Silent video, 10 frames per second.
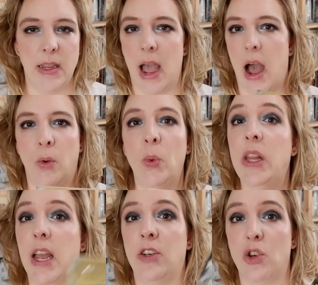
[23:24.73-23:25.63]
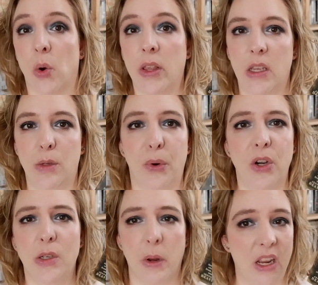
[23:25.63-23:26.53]
yeah, I really enjoyed these
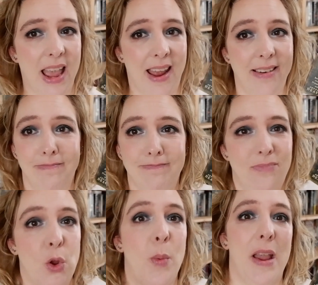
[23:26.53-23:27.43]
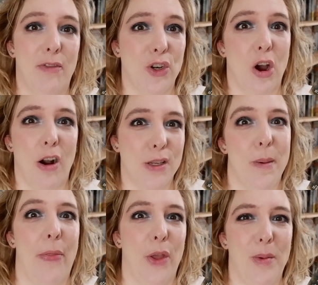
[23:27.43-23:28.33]
books, but again, nobody ever talks
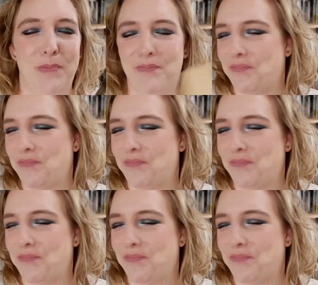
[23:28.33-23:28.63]
about them.